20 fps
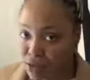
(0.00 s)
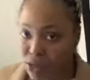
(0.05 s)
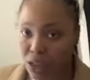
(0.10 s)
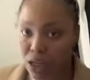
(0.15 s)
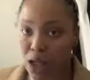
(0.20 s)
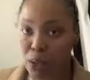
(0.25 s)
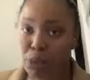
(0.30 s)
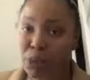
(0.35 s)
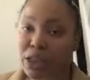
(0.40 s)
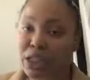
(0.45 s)
I
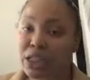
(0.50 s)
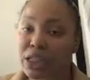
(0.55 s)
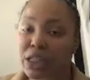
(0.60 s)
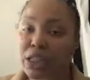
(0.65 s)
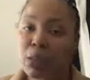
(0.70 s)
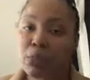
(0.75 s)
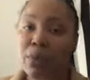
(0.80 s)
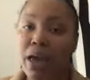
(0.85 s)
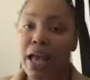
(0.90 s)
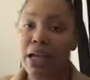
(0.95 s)
mean, just
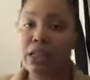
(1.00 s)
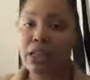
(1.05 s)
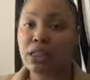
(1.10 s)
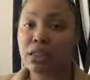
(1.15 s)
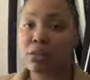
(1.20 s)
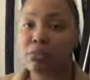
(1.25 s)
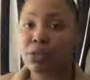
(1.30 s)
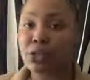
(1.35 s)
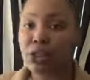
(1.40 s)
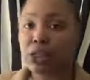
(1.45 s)
imagine, the
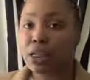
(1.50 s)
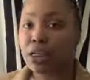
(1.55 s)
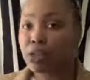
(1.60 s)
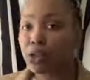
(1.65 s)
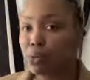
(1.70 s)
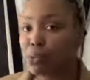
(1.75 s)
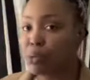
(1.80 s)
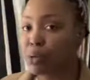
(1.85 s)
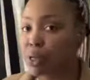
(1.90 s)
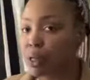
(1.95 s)
machines are
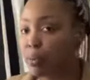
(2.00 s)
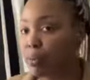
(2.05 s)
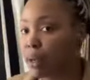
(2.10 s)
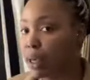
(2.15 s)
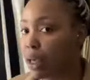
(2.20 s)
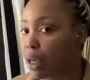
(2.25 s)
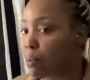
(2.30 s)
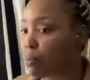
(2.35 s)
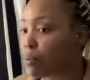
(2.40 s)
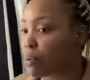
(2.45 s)
pretty big
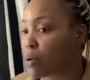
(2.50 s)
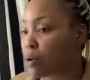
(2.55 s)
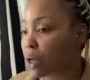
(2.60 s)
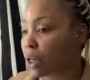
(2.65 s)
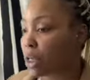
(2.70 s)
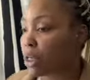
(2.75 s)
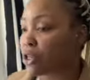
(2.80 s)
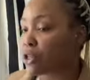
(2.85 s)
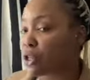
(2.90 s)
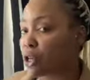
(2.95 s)
and bulky,
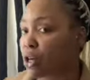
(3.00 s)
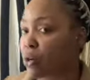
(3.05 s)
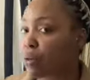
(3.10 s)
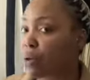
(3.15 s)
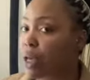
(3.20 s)
so